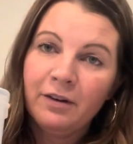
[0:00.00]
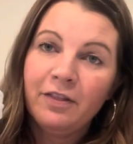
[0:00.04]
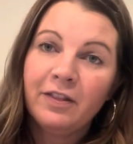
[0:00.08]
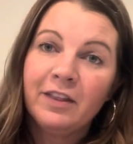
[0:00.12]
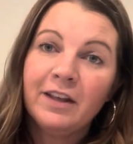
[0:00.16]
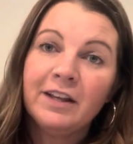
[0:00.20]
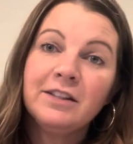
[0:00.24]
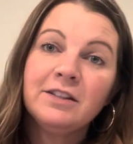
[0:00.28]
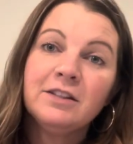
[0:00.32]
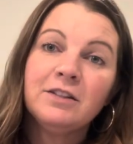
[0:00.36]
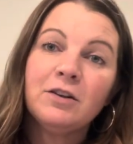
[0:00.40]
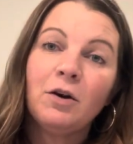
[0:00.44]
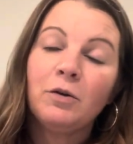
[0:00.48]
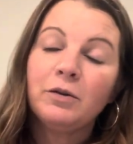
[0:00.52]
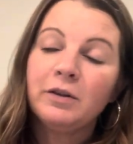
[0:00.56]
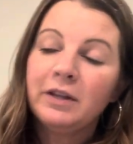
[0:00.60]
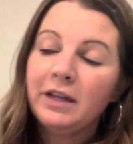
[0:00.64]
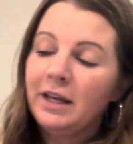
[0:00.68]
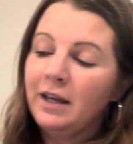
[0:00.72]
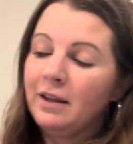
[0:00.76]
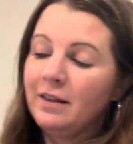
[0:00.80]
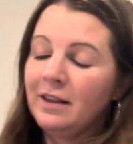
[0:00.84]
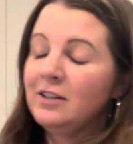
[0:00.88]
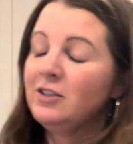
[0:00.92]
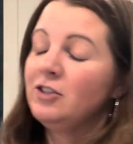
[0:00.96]
This
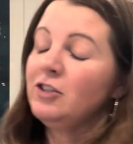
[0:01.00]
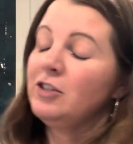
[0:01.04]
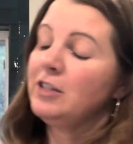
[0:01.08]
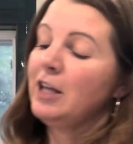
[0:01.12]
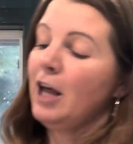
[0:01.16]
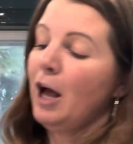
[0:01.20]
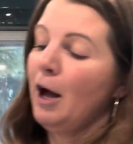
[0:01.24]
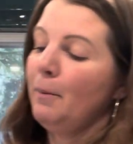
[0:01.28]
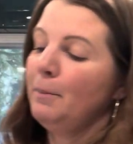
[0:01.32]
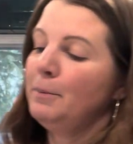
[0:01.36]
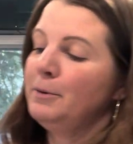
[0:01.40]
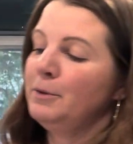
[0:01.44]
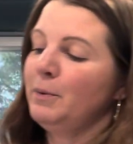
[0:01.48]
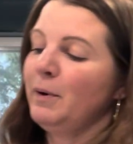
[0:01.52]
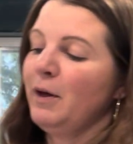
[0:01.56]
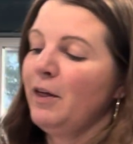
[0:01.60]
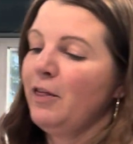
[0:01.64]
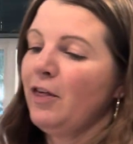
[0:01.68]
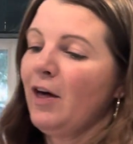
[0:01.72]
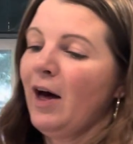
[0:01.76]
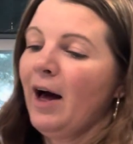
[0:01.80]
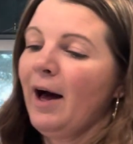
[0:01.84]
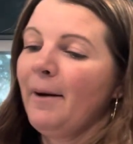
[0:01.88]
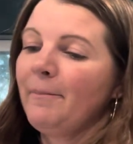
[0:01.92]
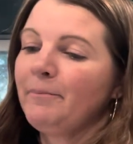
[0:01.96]
just helps with
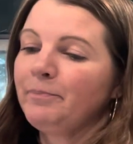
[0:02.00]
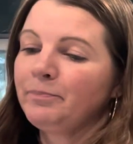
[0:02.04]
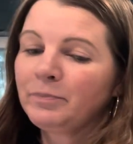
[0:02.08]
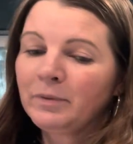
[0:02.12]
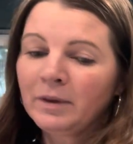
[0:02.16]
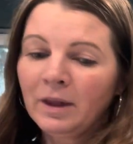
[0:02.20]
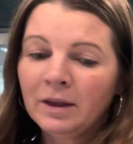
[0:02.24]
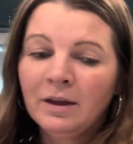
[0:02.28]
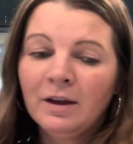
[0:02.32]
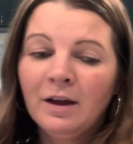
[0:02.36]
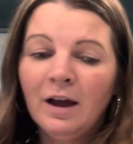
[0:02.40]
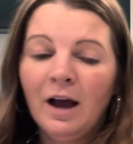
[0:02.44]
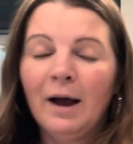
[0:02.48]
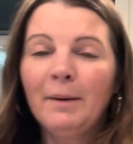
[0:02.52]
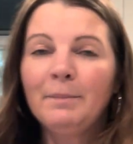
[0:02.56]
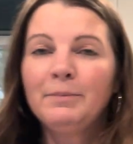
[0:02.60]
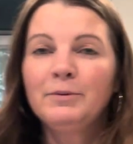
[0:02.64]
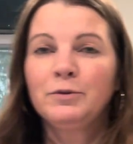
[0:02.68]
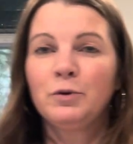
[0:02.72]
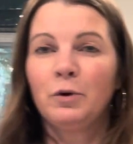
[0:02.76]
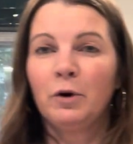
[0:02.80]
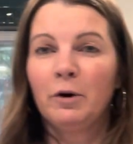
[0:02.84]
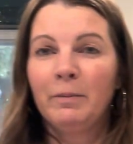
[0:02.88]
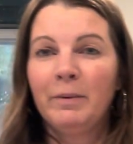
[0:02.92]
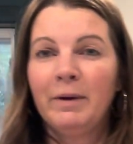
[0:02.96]

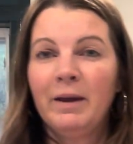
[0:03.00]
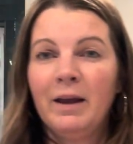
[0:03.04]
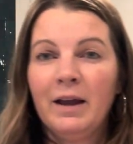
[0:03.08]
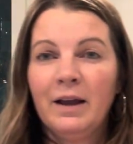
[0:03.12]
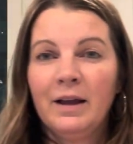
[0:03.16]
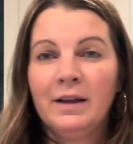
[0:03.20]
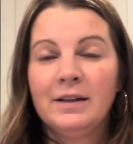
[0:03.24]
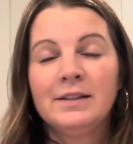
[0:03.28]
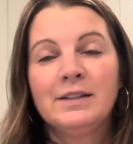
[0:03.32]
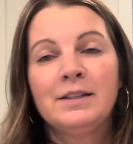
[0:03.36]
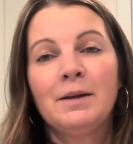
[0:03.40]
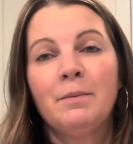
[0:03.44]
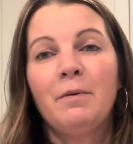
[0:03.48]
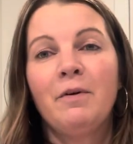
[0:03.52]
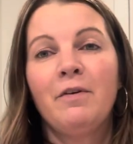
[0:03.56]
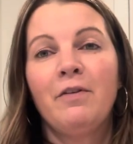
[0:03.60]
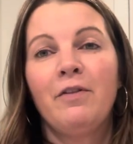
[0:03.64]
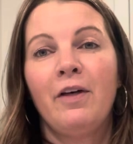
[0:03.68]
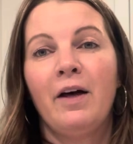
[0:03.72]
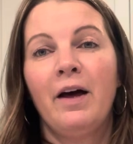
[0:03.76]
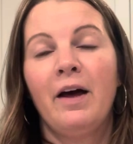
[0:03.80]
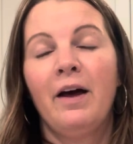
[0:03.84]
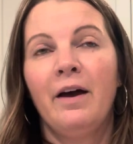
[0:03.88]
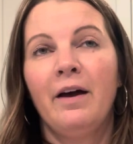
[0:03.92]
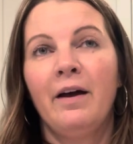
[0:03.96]
absorbing some of
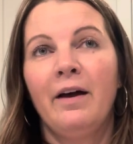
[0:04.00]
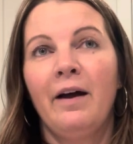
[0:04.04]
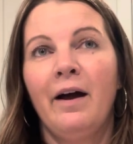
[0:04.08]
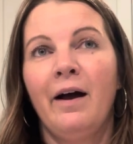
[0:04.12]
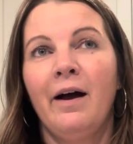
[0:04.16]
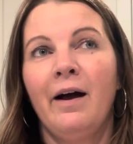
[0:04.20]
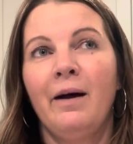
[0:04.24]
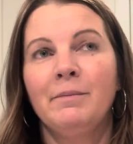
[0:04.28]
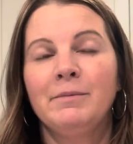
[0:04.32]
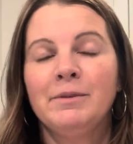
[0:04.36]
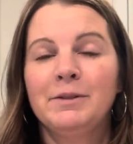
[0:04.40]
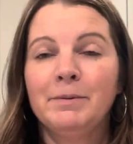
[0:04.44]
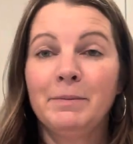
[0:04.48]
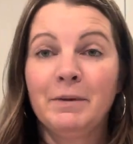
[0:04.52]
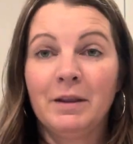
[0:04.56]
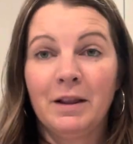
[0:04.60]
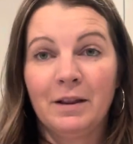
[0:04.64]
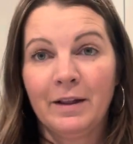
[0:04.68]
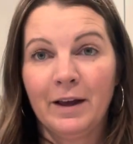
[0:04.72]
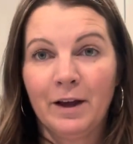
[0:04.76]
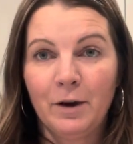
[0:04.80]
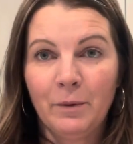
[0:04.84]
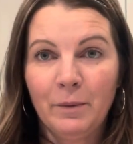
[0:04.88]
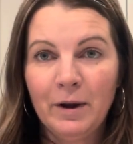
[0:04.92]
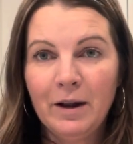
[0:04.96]
the
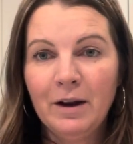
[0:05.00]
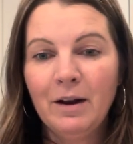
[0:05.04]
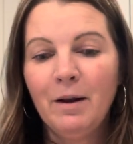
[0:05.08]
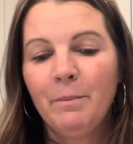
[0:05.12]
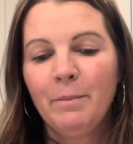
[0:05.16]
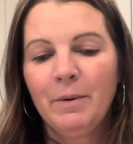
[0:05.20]
liquid,